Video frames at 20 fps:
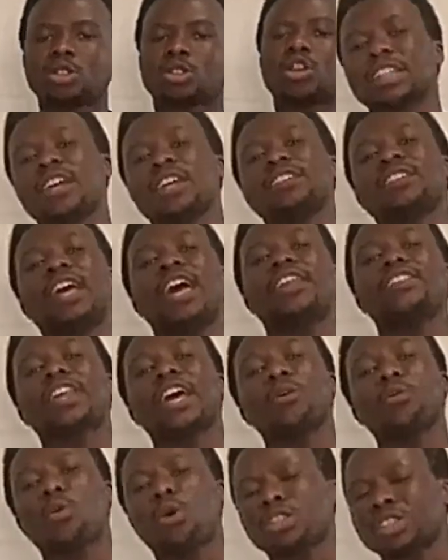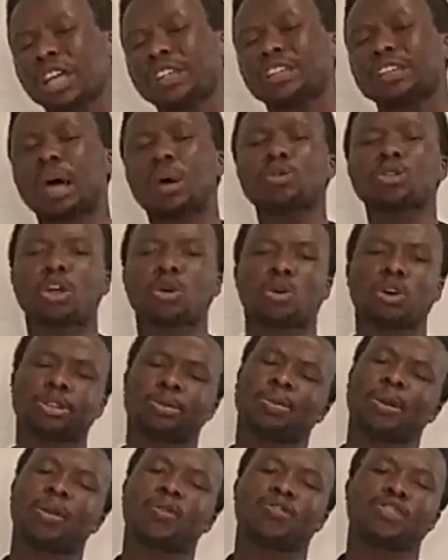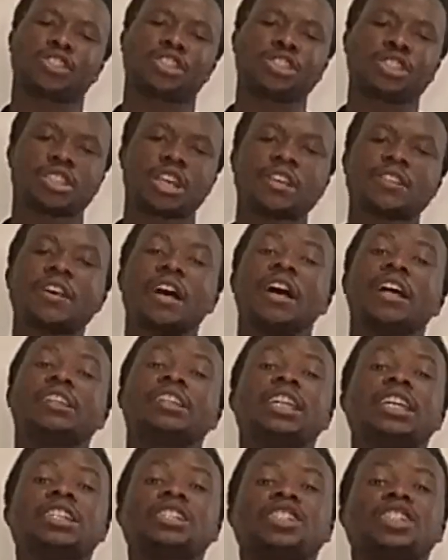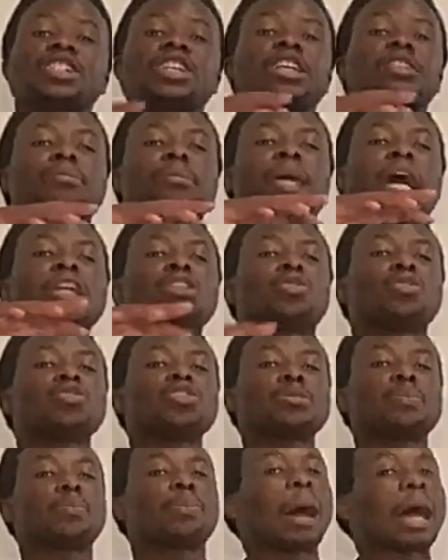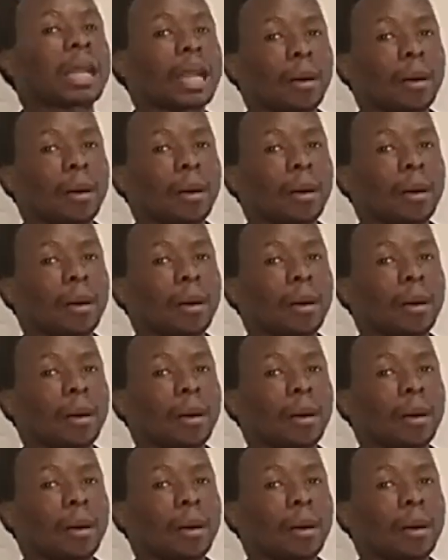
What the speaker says: They watered down the gospel of Jesus. Then Jesus began to use